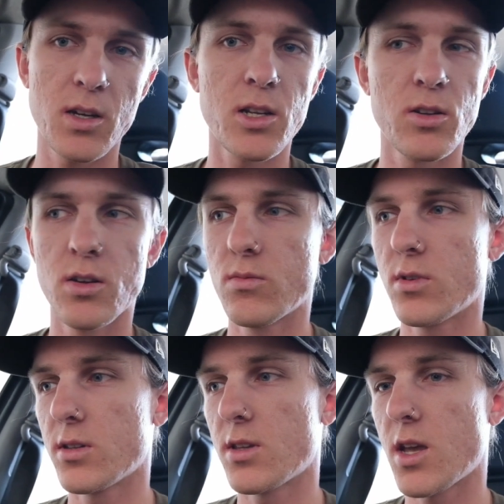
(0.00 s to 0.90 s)
I don't know
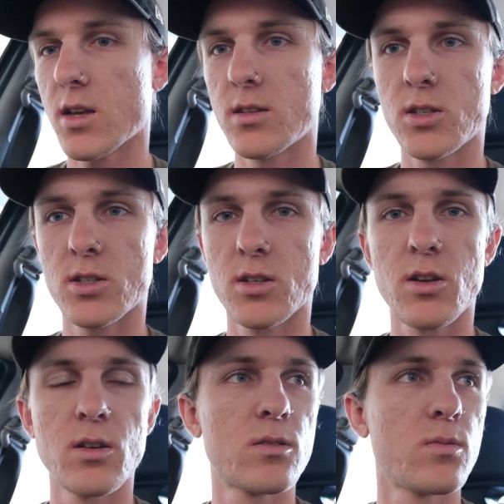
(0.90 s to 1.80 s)
what the air conditioner
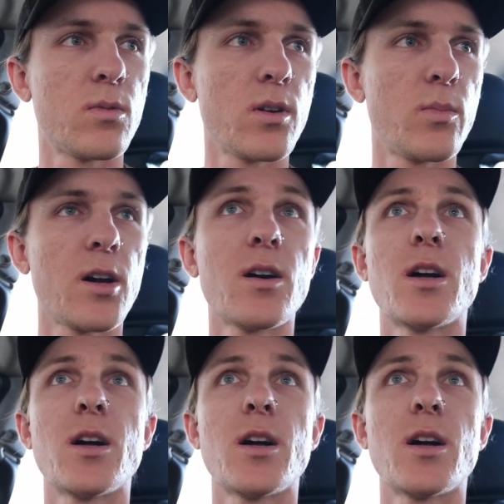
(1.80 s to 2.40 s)
codes were about.